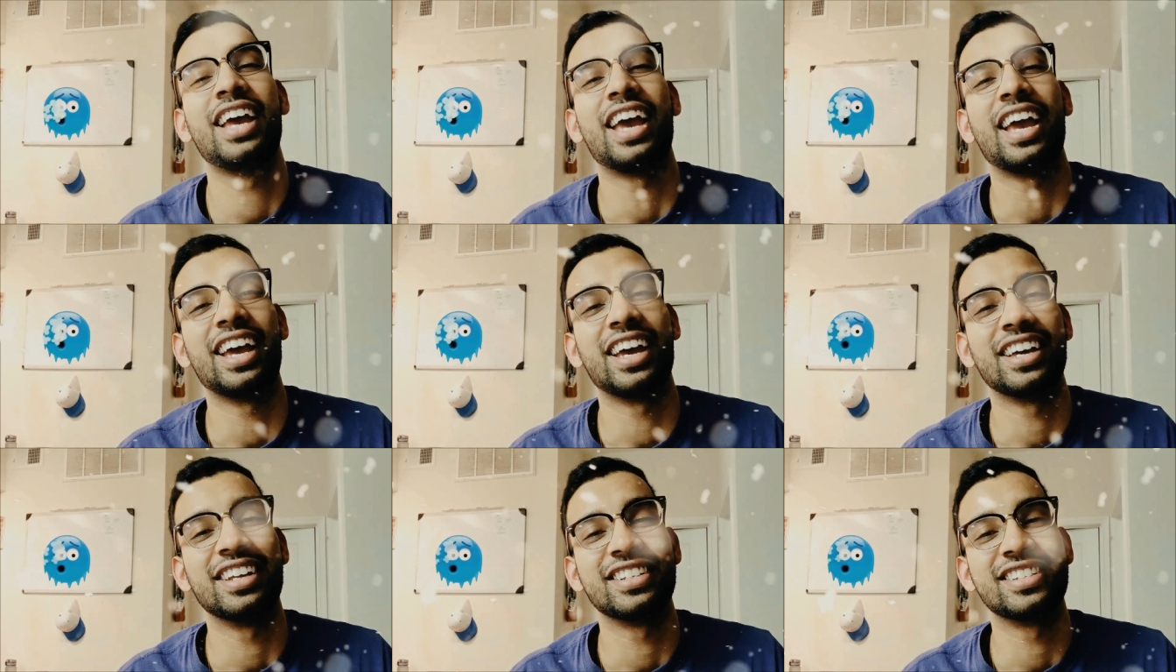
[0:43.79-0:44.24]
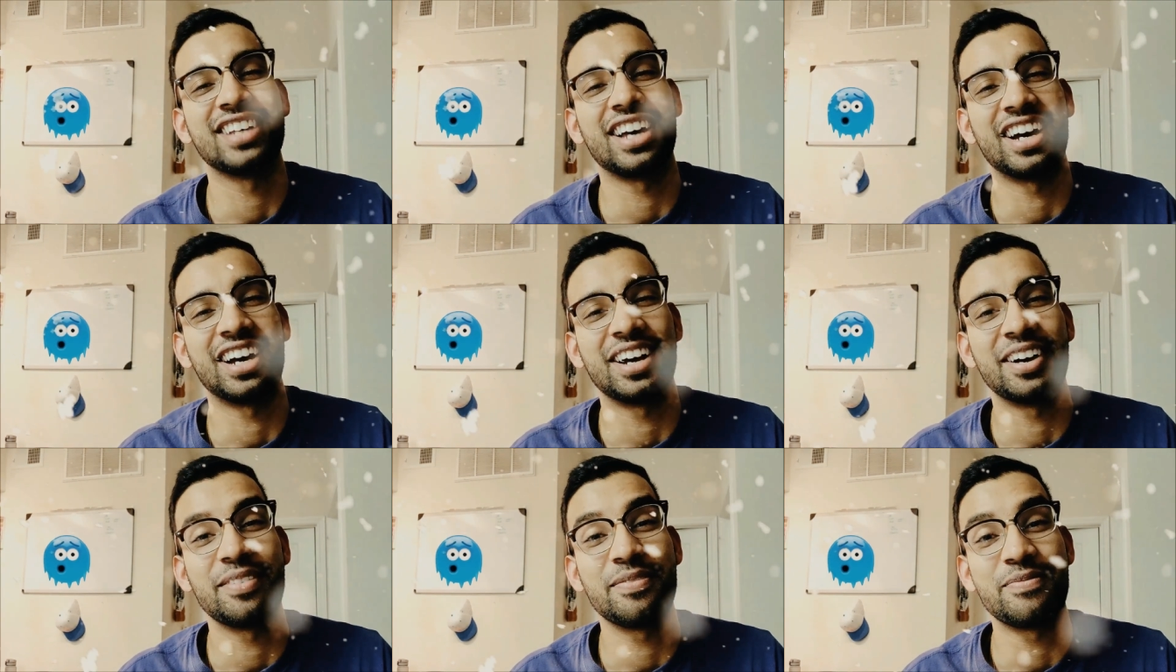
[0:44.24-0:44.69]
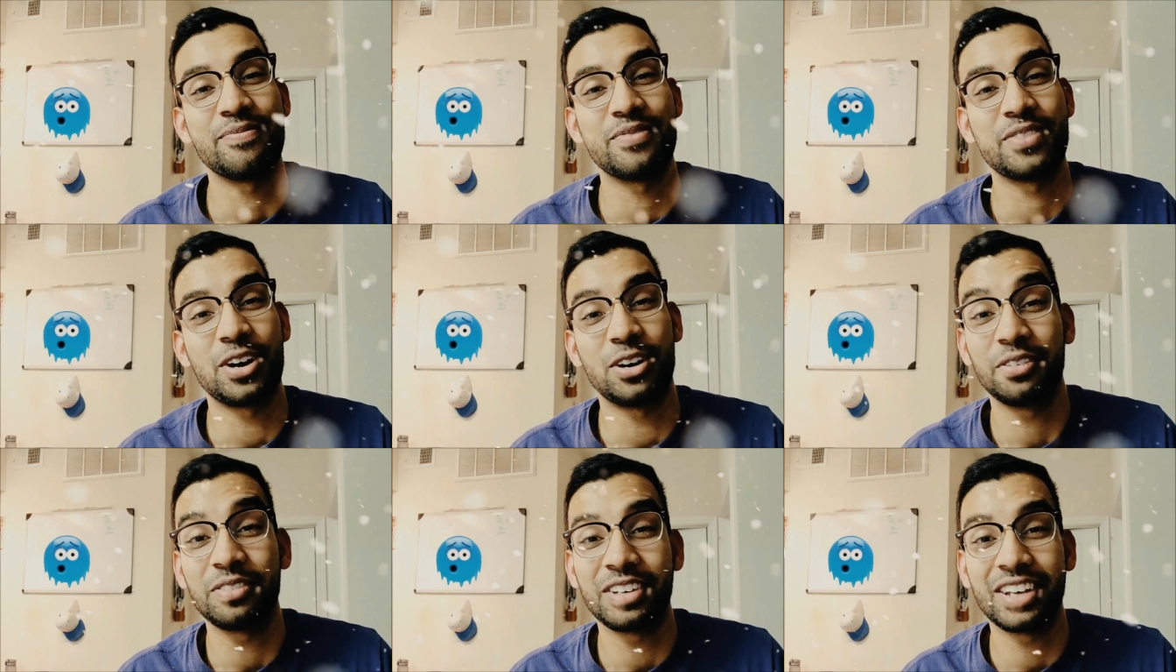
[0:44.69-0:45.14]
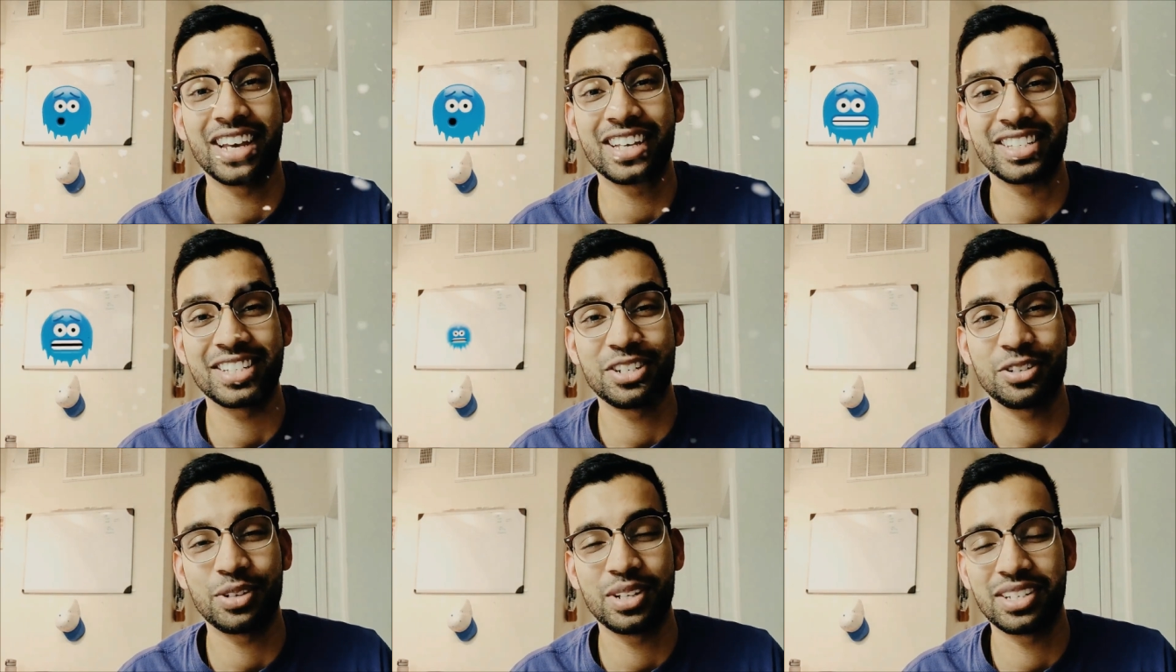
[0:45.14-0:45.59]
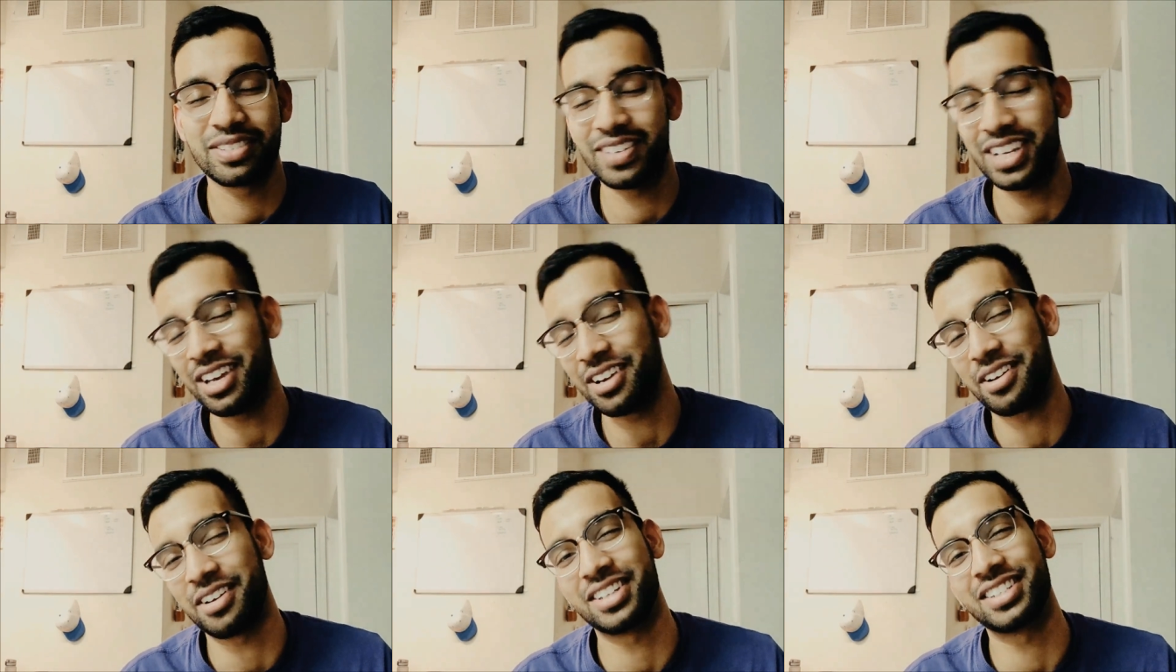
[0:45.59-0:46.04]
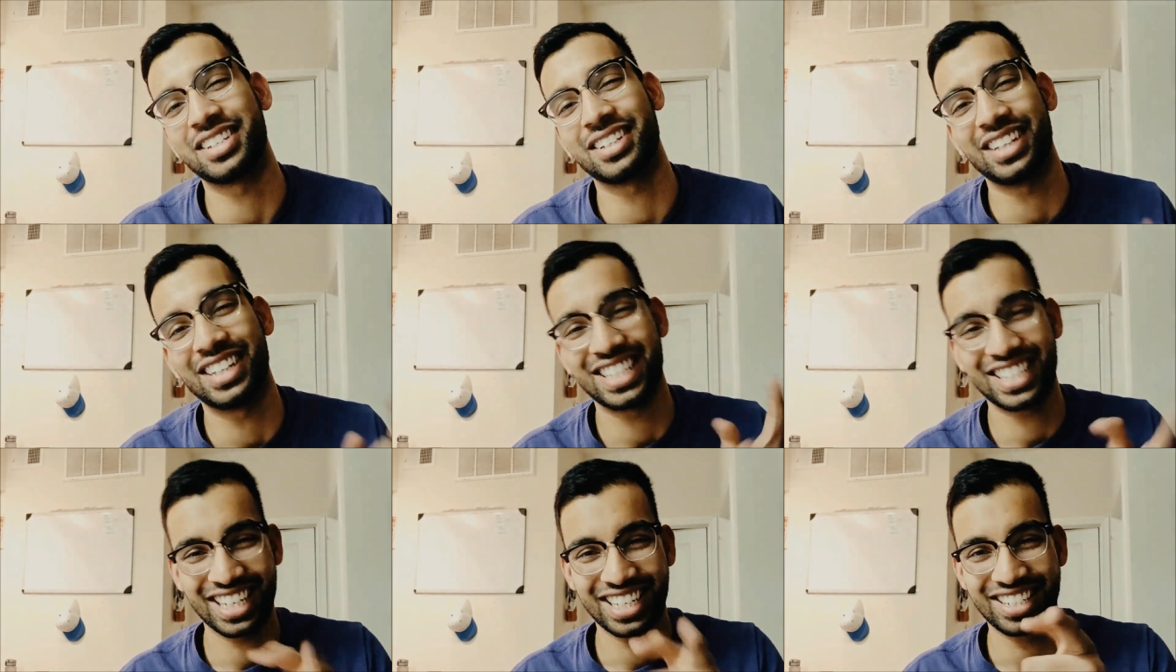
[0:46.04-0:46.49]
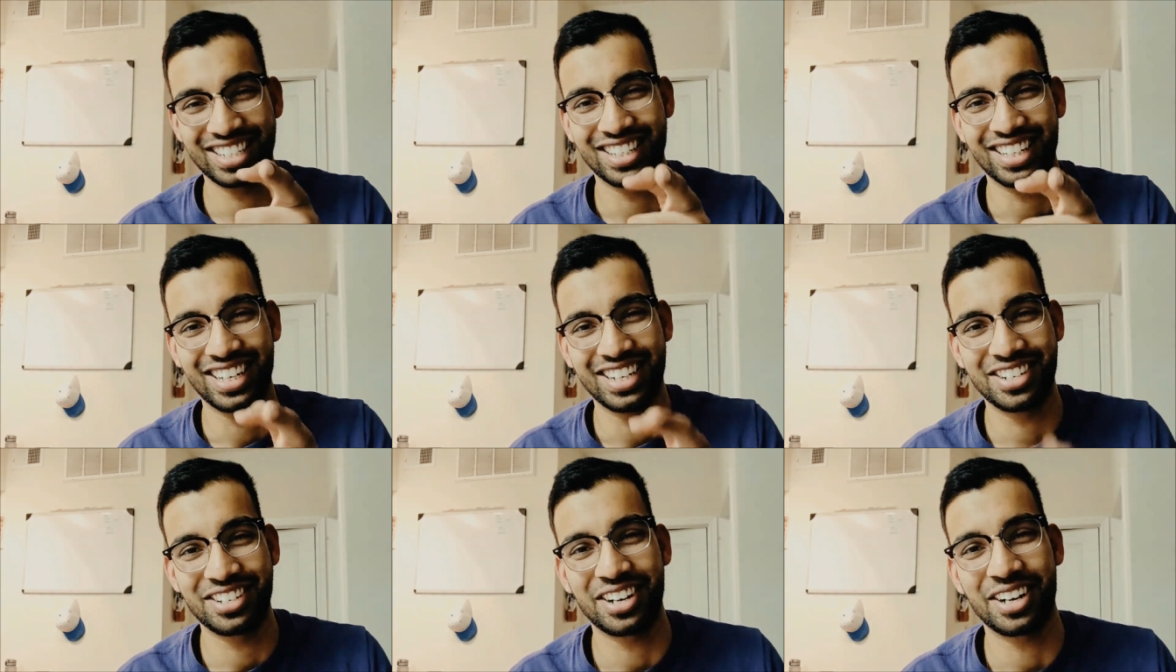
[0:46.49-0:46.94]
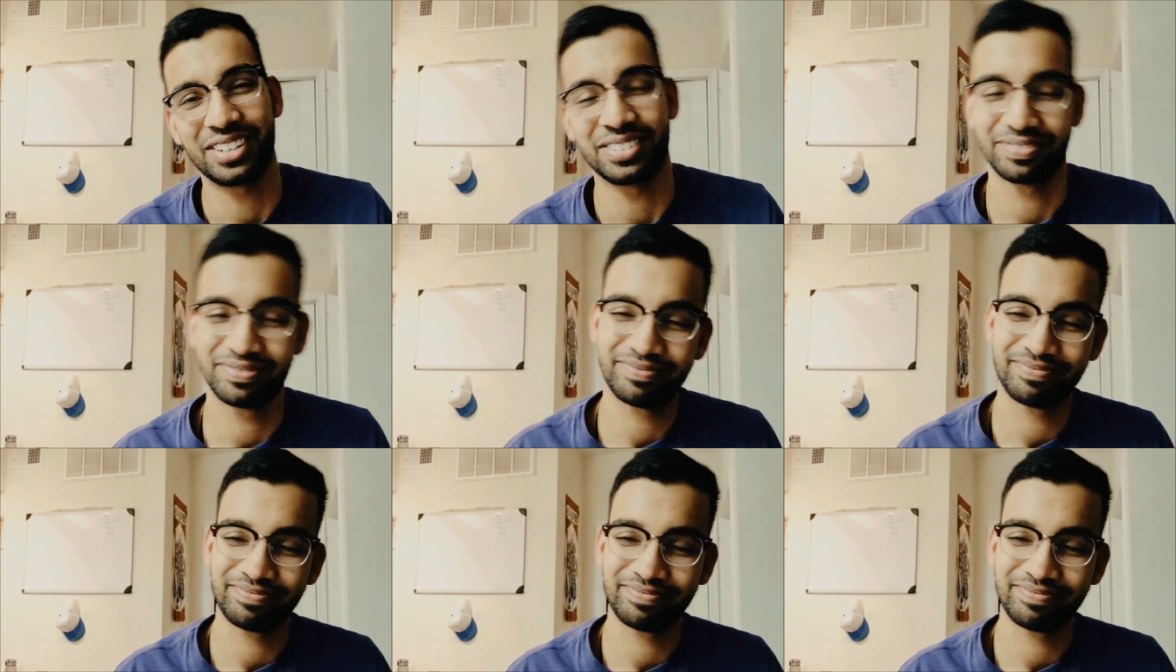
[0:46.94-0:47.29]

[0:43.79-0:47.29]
And um, hopefully, you guys enjoy this video. So, let's get to the intro.